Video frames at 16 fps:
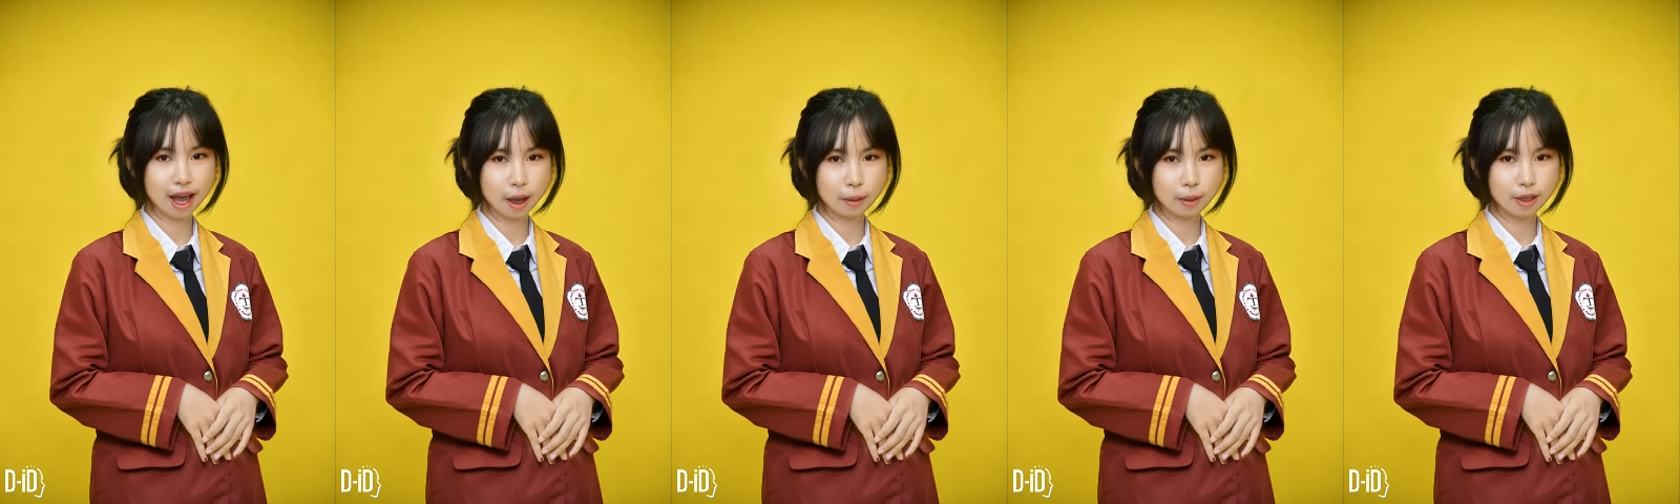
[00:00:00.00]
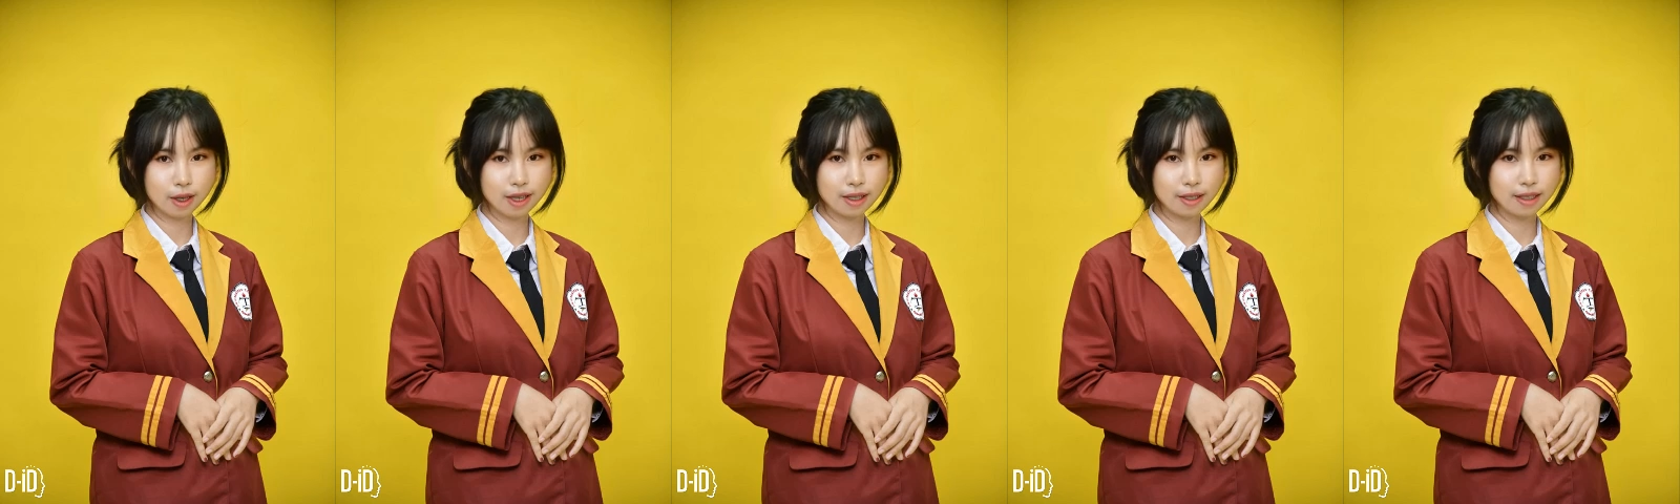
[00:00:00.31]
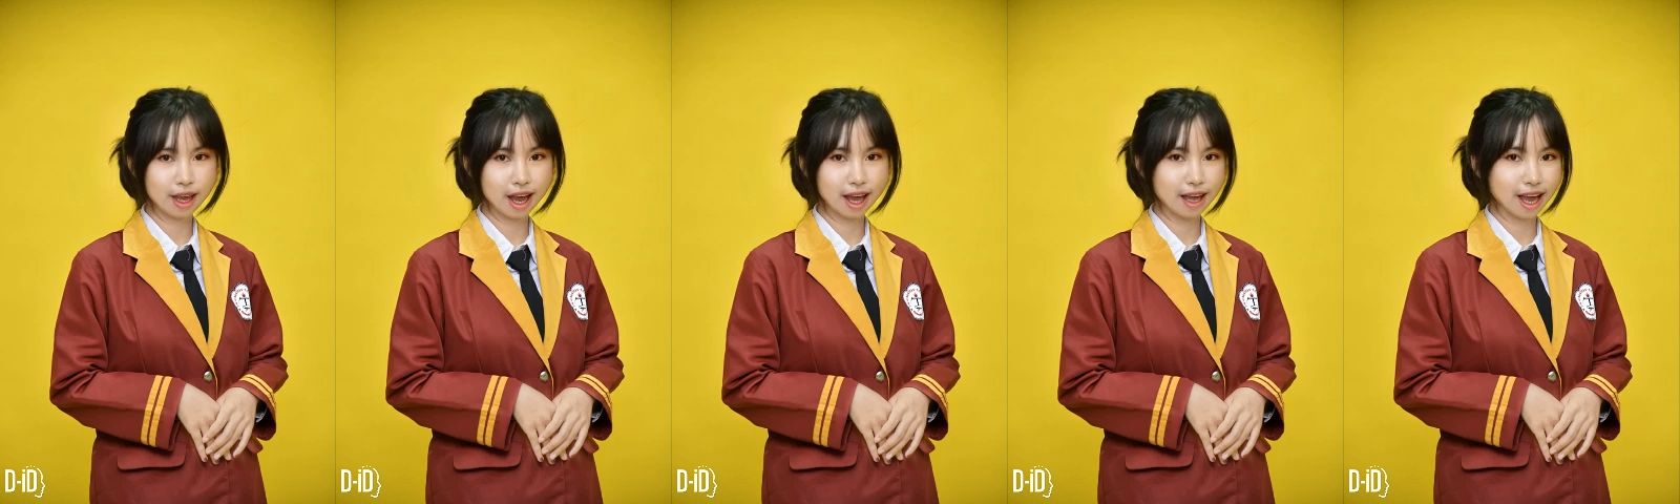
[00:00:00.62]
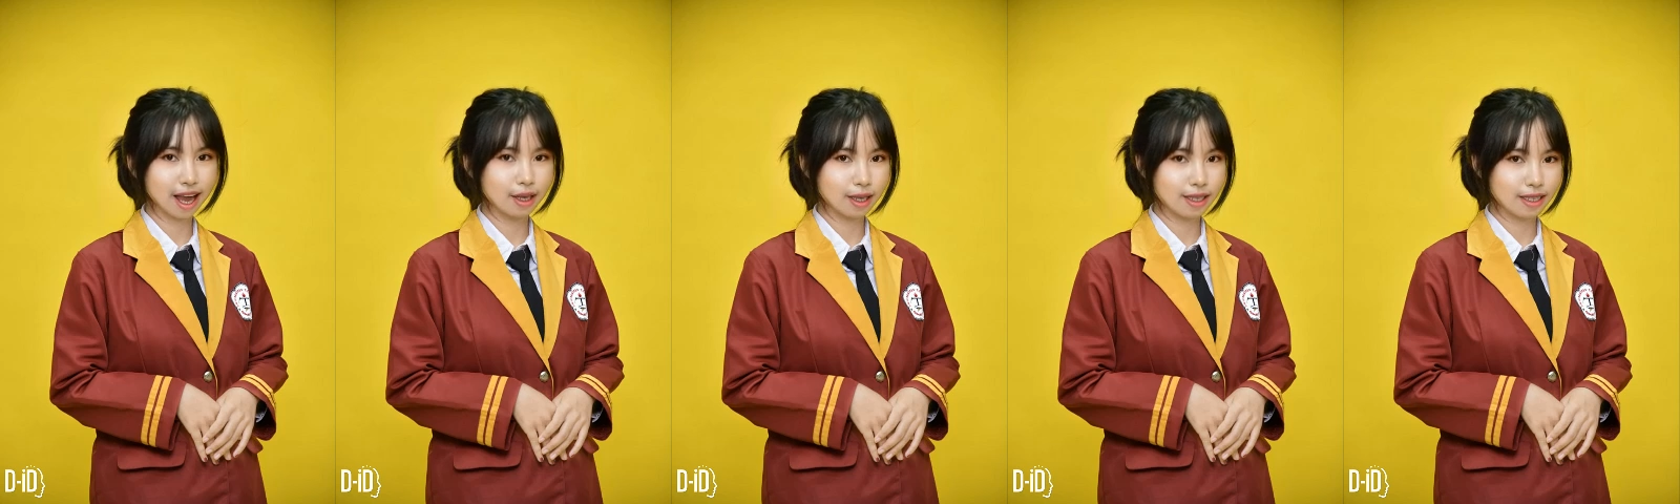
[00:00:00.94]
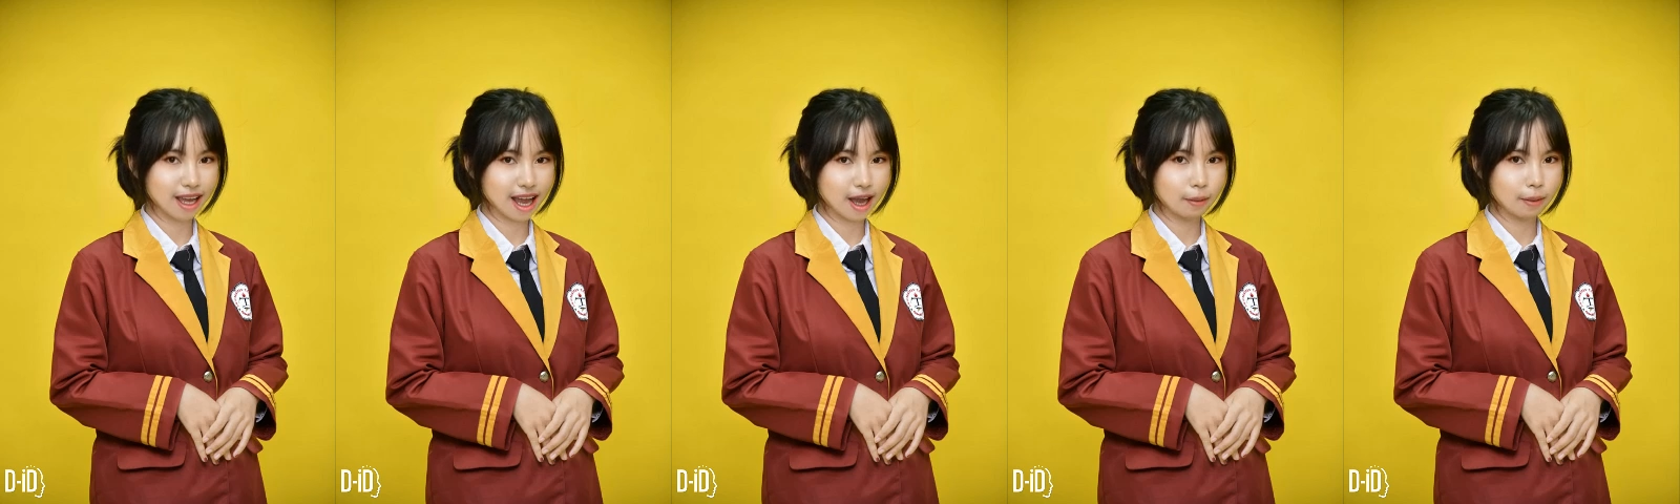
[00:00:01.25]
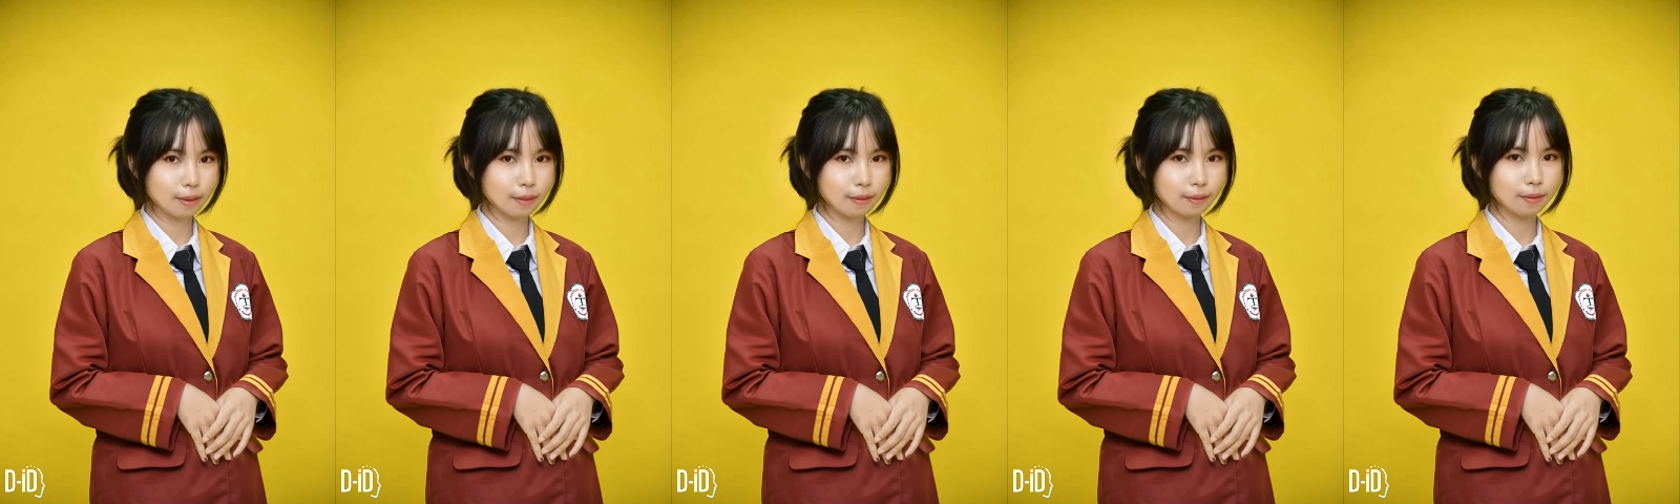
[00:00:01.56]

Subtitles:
capital in society at that time.